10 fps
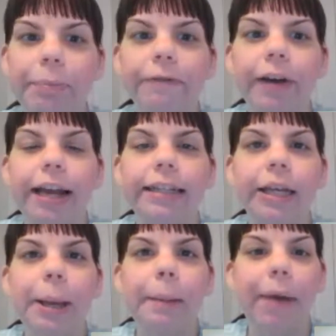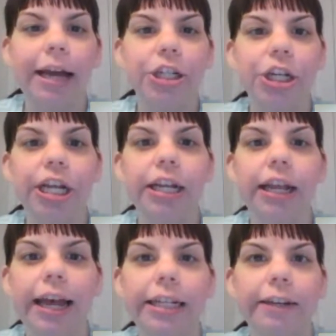provides compassionate
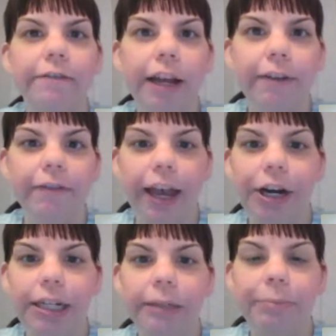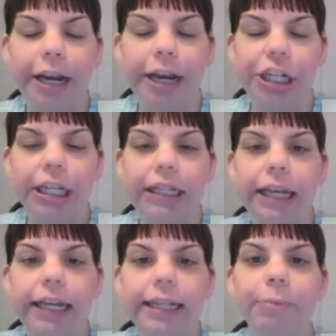end-of-life care to patients
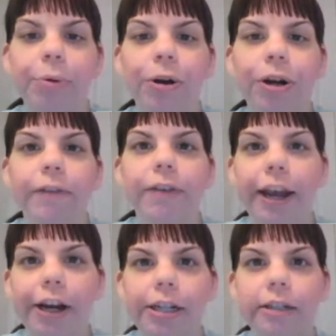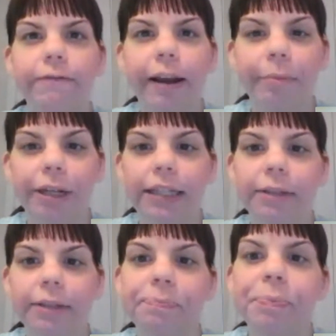and supportive care to
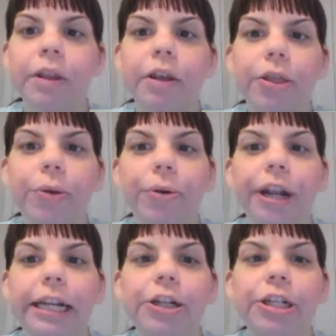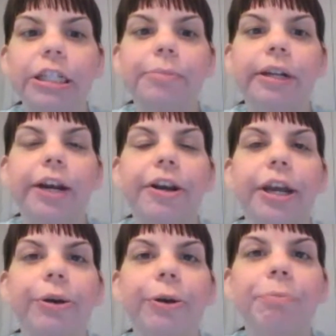families. Through an interdisciplinary
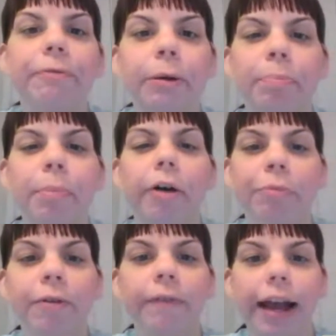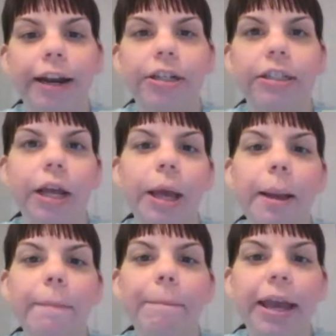group of providers,
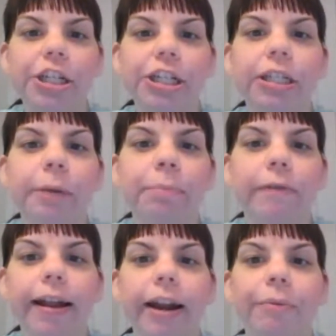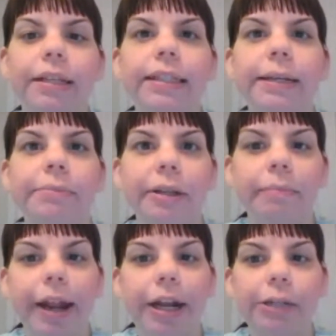patients are provided with symptom
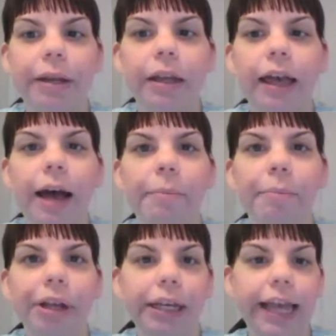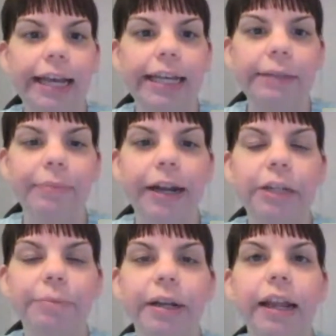management, complex case
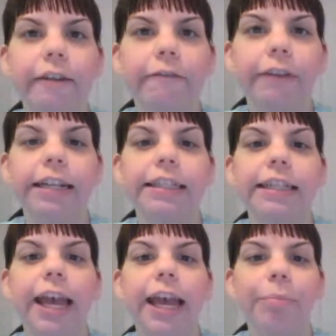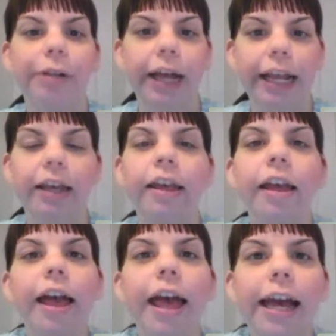management, advanced care planning,
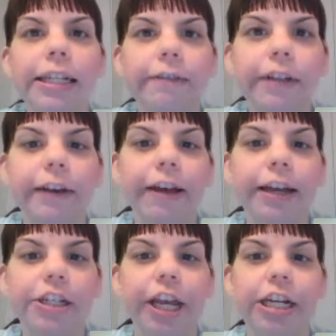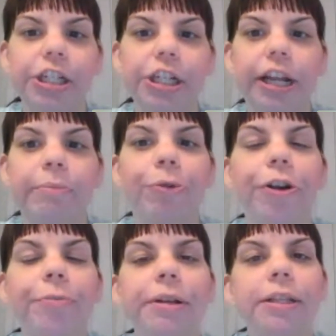end-of-life education, and
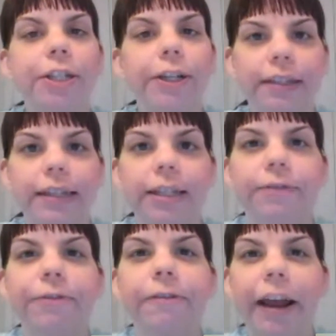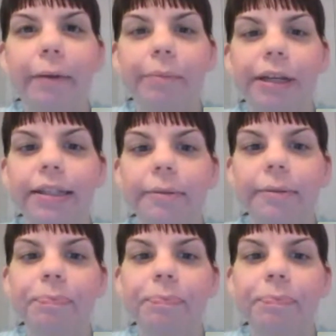bereavement services for families.